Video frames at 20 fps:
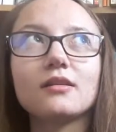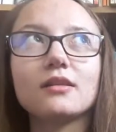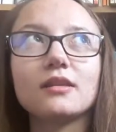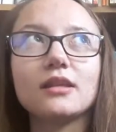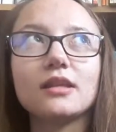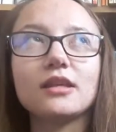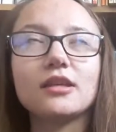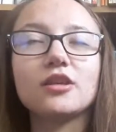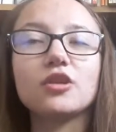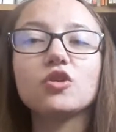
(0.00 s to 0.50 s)

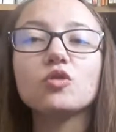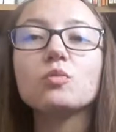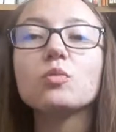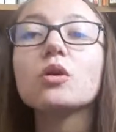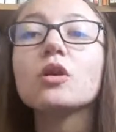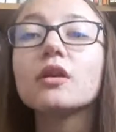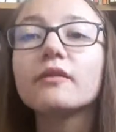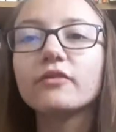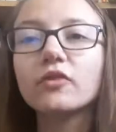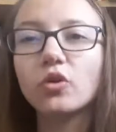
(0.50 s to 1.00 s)
the
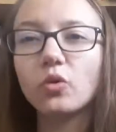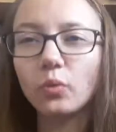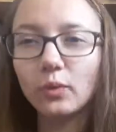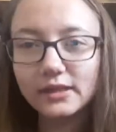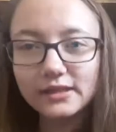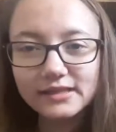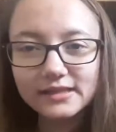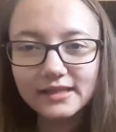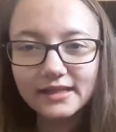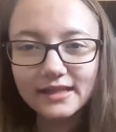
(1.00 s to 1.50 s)
humor of
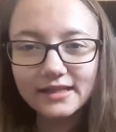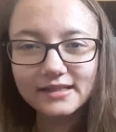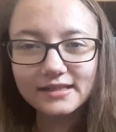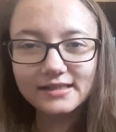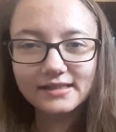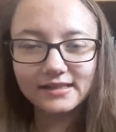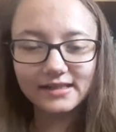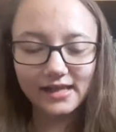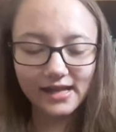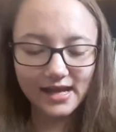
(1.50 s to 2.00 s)
coincidence
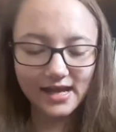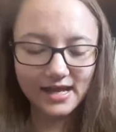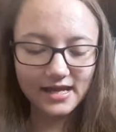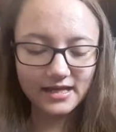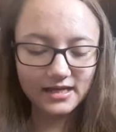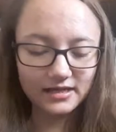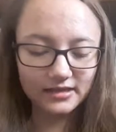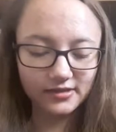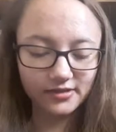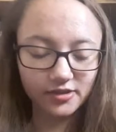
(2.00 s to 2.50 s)

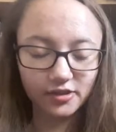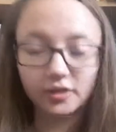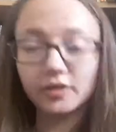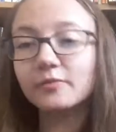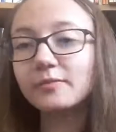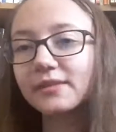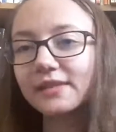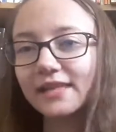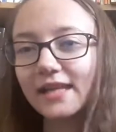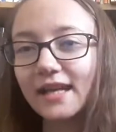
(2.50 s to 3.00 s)
and
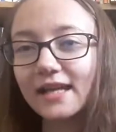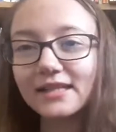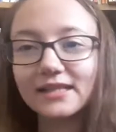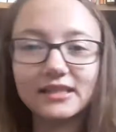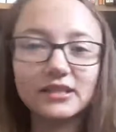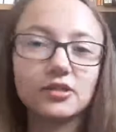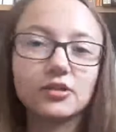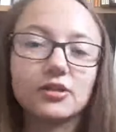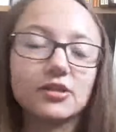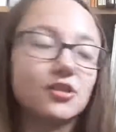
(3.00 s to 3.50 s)
circumstance
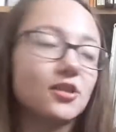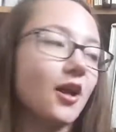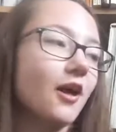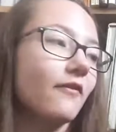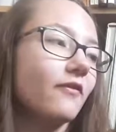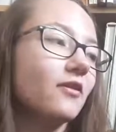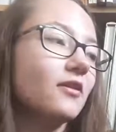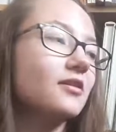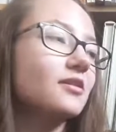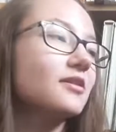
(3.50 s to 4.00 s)
into his
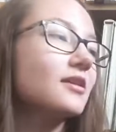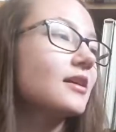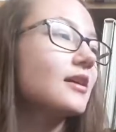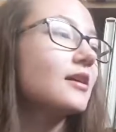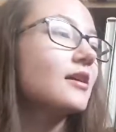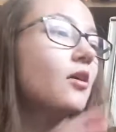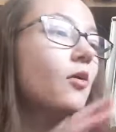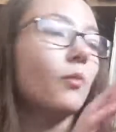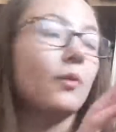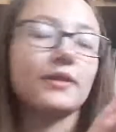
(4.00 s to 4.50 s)
novels.
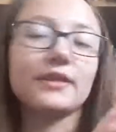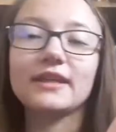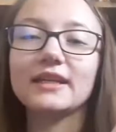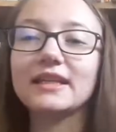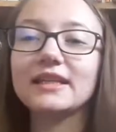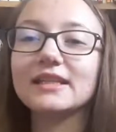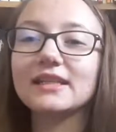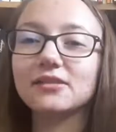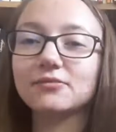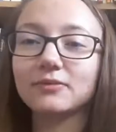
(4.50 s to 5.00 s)
One thing
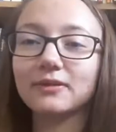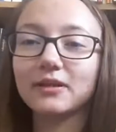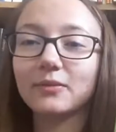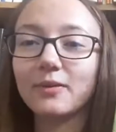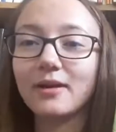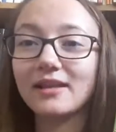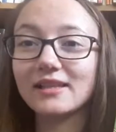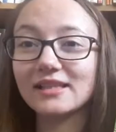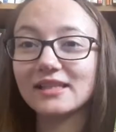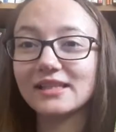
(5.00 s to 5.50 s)
he does really
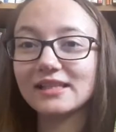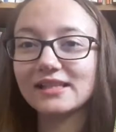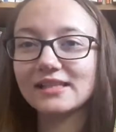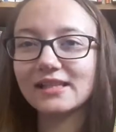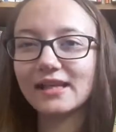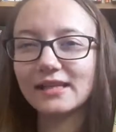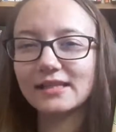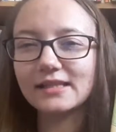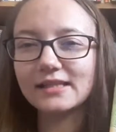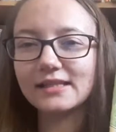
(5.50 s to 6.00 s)
well is he
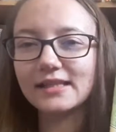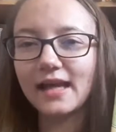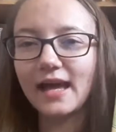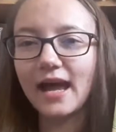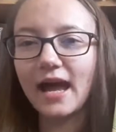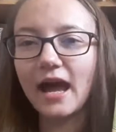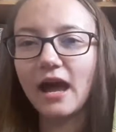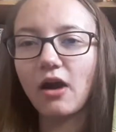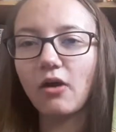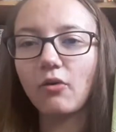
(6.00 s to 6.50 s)
discusses
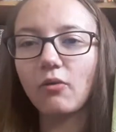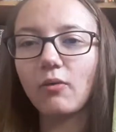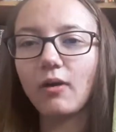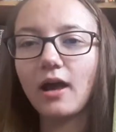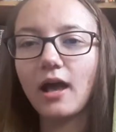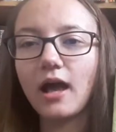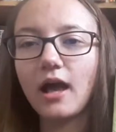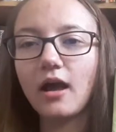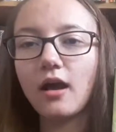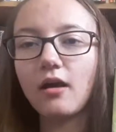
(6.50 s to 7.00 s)
how
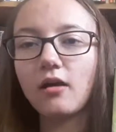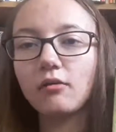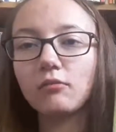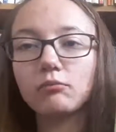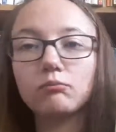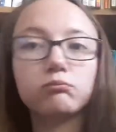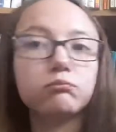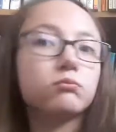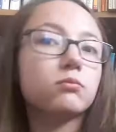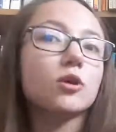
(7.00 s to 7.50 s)

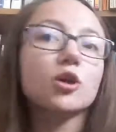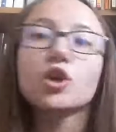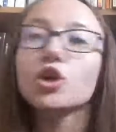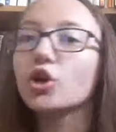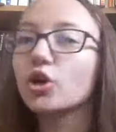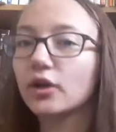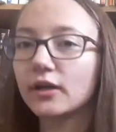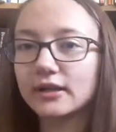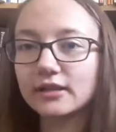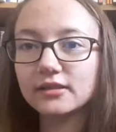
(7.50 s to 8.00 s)

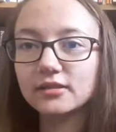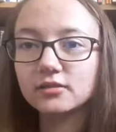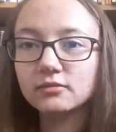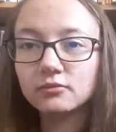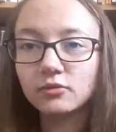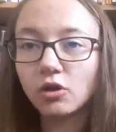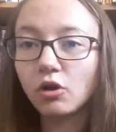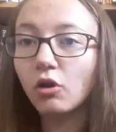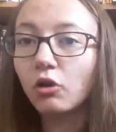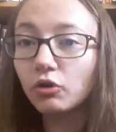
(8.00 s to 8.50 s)
current
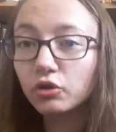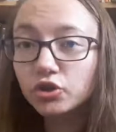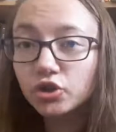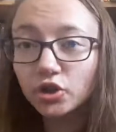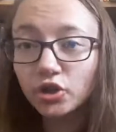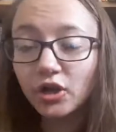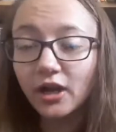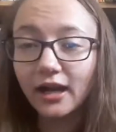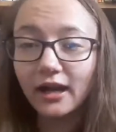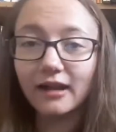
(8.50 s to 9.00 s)

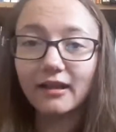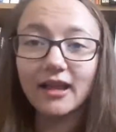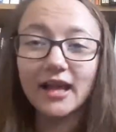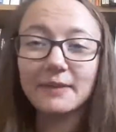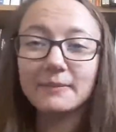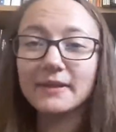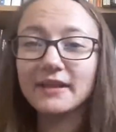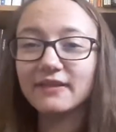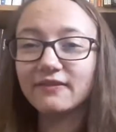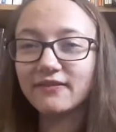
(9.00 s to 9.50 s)
culture and
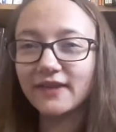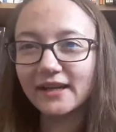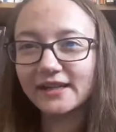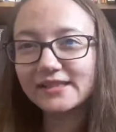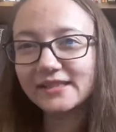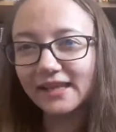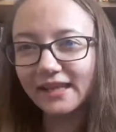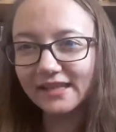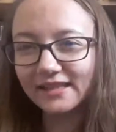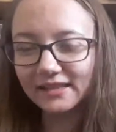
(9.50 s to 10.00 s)
climate
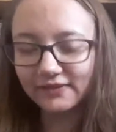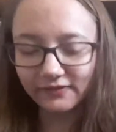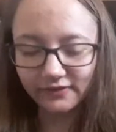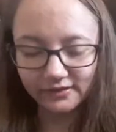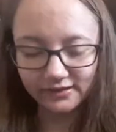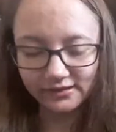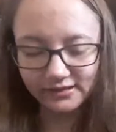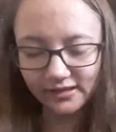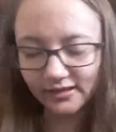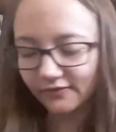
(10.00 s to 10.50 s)
affects
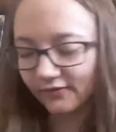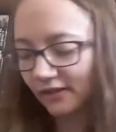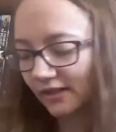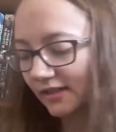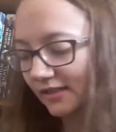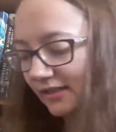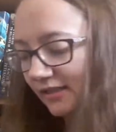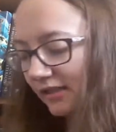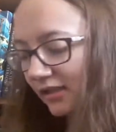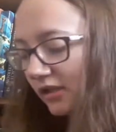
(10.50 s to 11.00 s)
scientific discoveries.